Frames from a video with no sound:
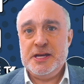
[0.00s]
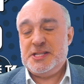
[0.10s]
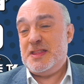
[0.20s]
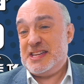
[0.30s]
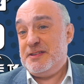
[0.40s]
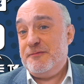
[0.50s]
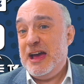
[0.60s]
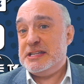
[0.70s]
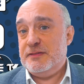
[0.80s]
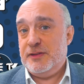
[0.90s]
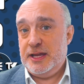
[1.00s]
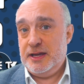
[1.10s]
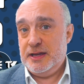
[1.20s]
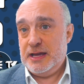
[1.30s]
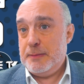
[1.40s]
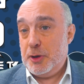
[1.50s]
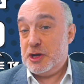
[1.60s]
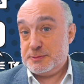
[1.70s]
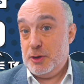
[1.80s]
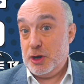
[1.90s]
So that's effectively a
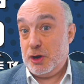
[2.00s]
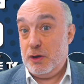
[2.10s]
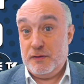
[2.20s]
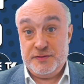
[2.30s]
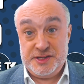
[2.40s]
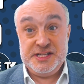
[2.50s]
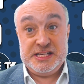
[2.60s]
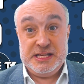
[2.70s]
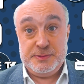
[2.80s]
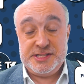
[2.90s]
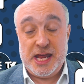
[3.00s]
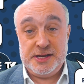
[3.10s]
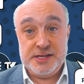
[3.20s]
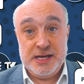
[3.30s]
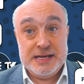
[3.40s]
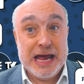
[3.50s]
pass mark of 60%.